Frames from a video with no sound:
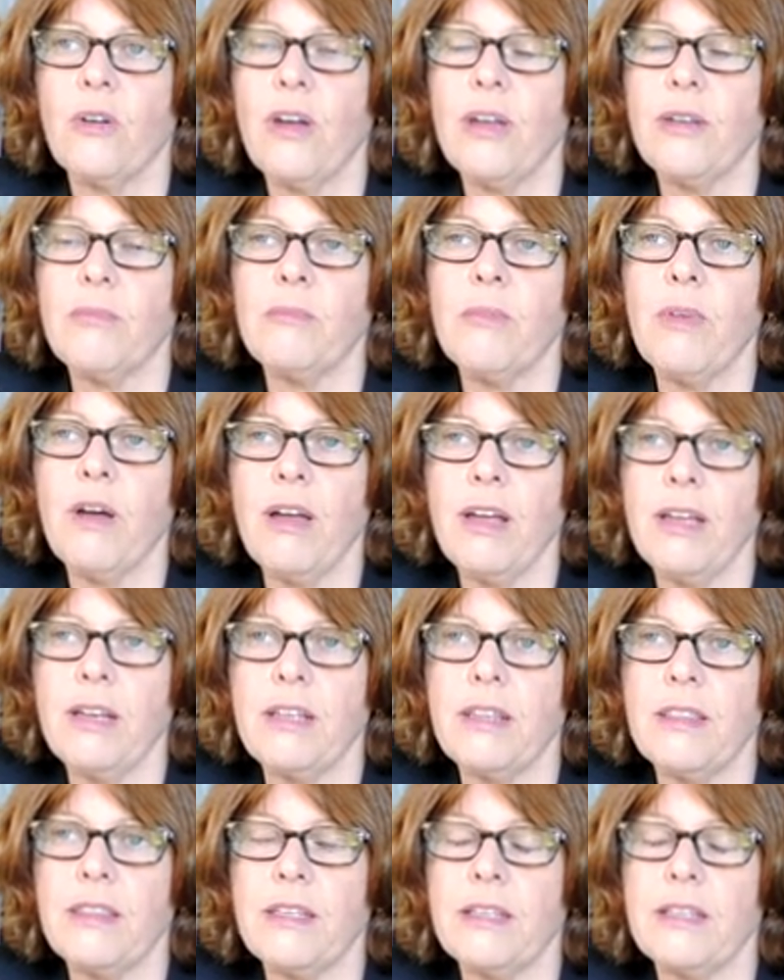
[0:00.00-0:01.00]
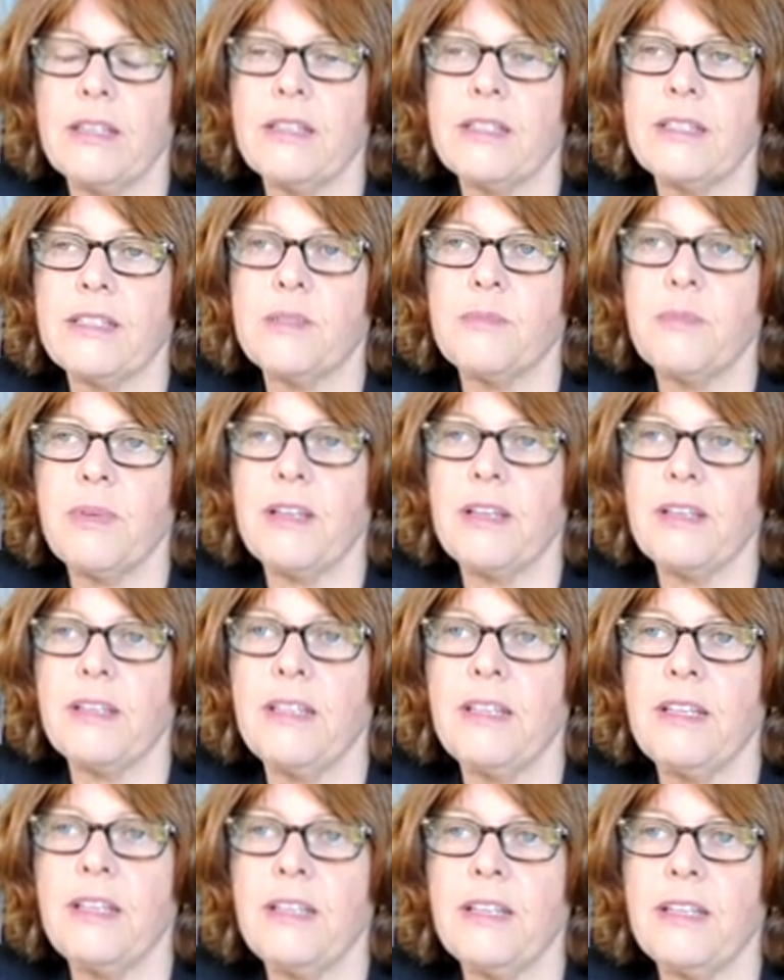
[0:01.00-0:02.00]
quite minor things, but
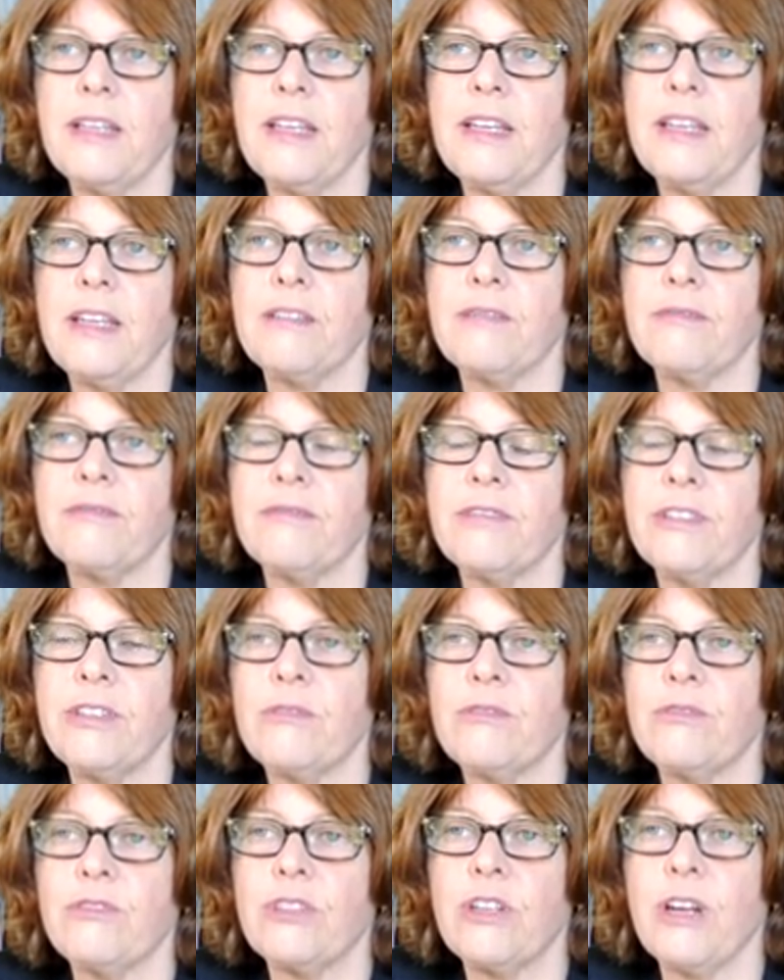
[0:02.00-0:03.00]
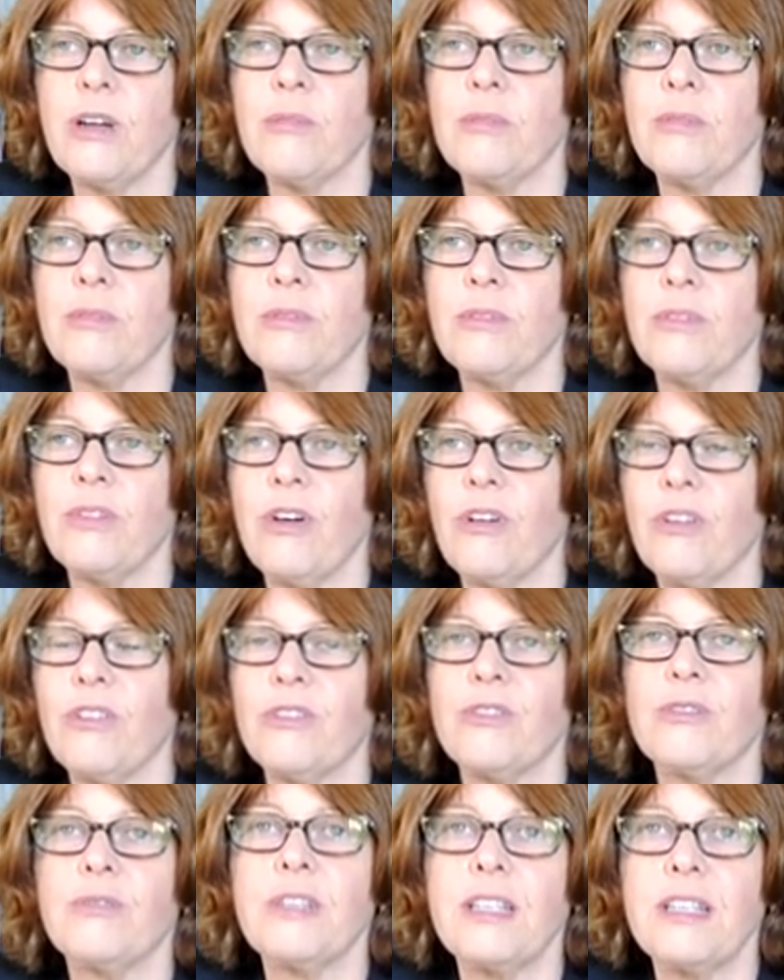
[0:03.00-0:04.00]
then they have real trouble
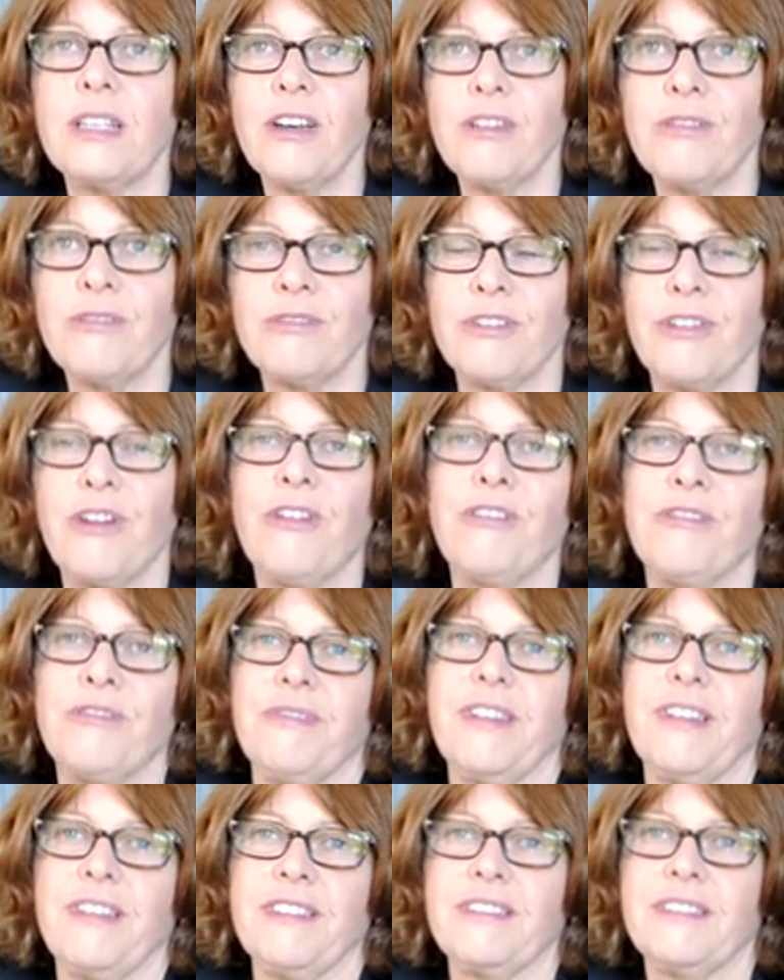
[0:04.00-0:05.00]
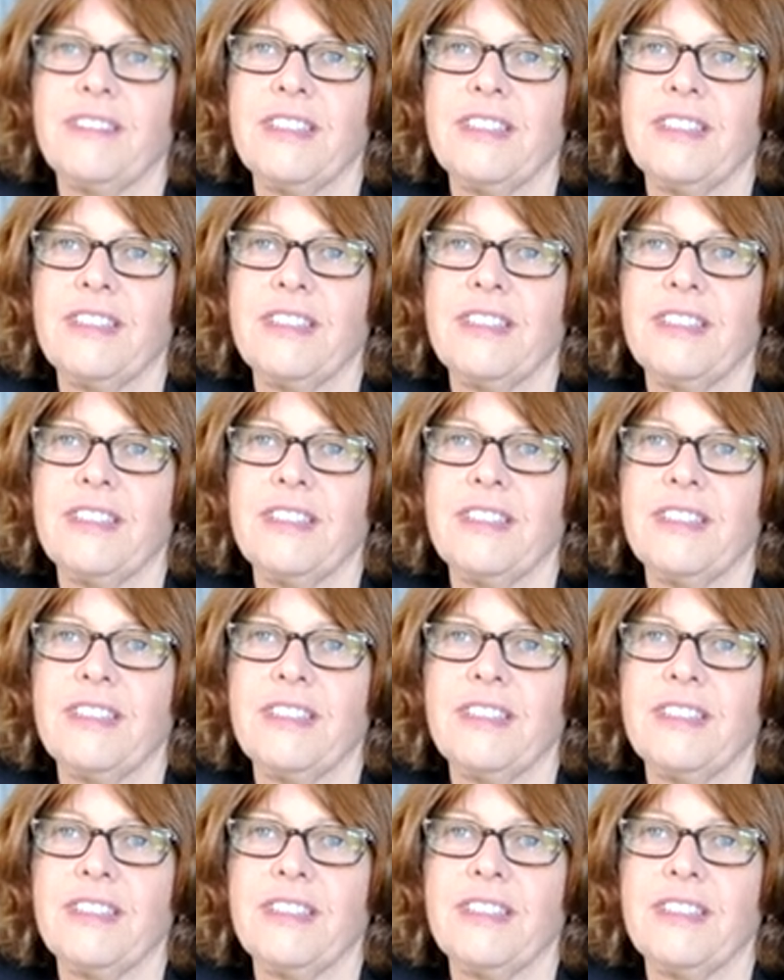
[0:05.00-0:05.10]
not doing it over and over.